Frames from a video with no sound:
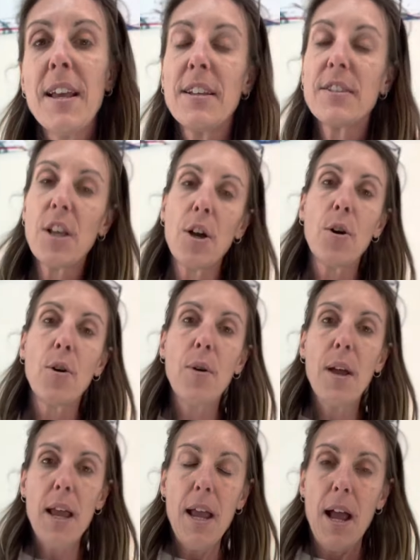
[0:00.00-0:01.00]

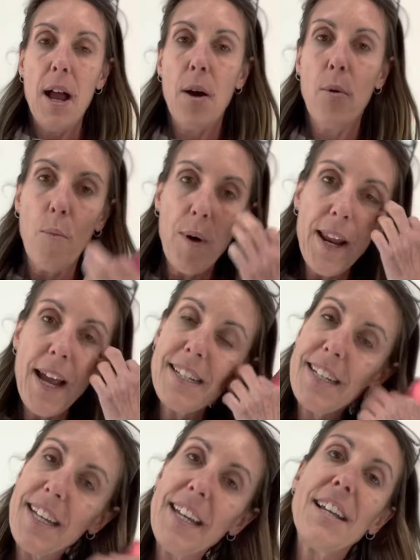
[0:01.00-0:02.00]
So what I
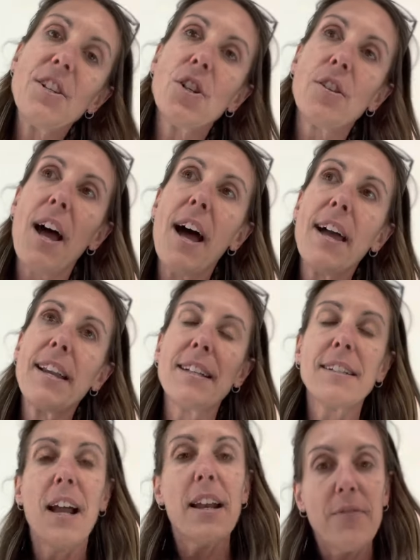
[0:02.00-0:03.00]
teach a lot is
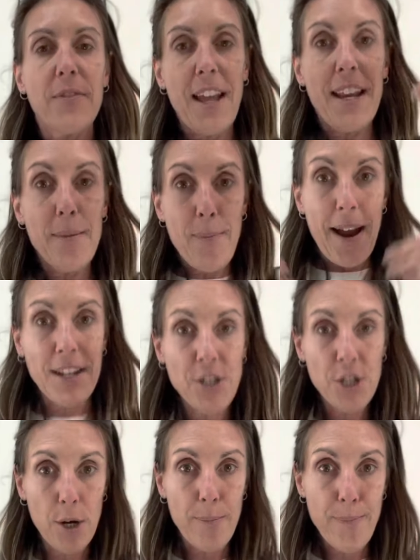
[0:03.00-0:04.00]
kind of getting back
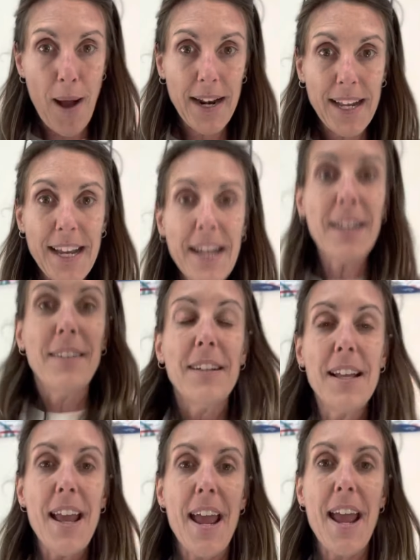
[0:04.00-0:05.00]
into your body
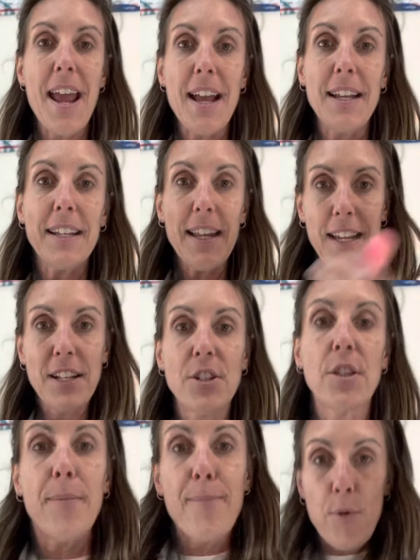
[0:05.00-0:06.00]
and getting into
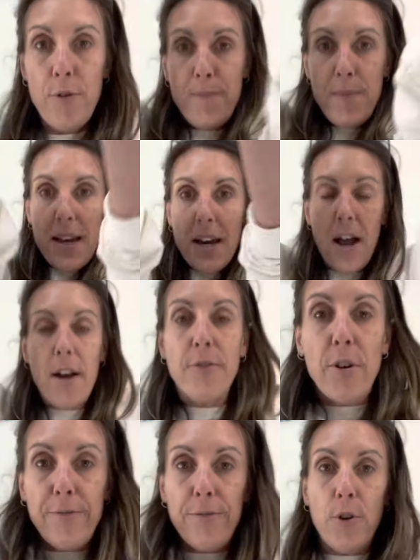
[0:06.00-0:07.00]
the movement of
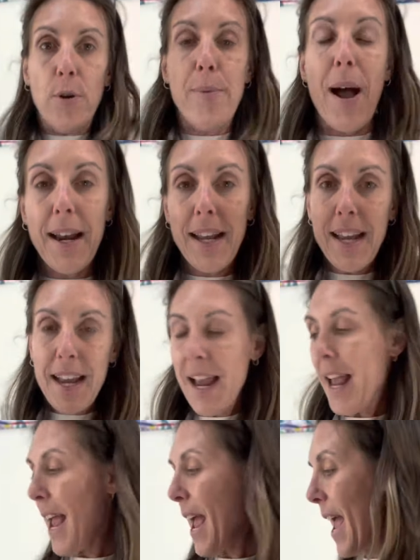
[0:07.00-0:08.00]
your full body
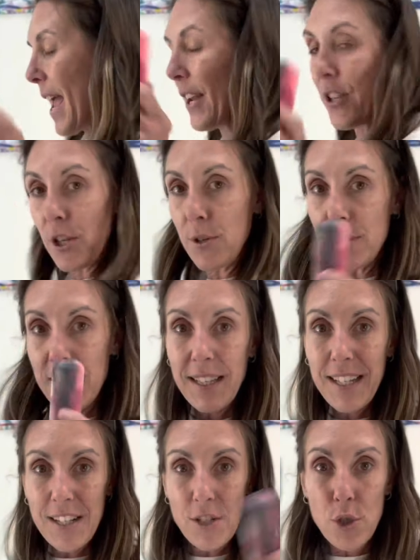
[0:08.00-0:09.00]
and using
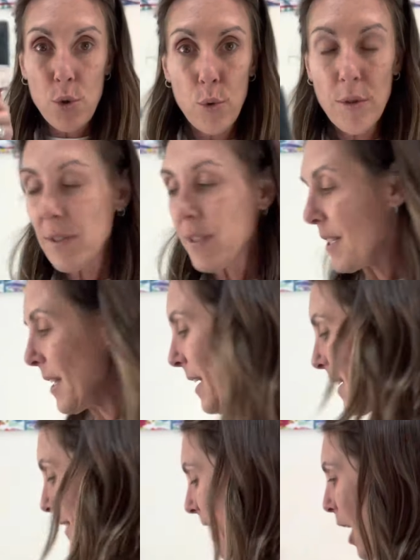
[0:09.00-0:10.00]
these tools
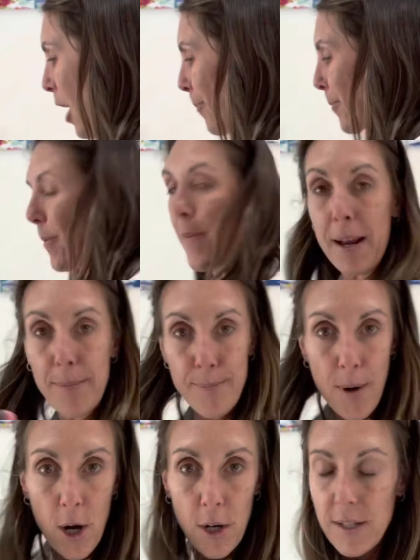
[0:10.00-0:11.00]
to help you make
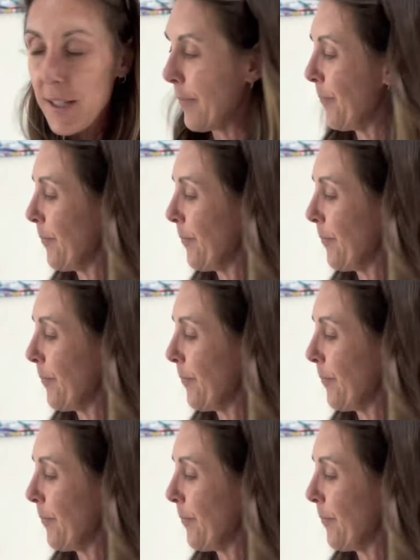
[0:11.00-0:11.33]
marks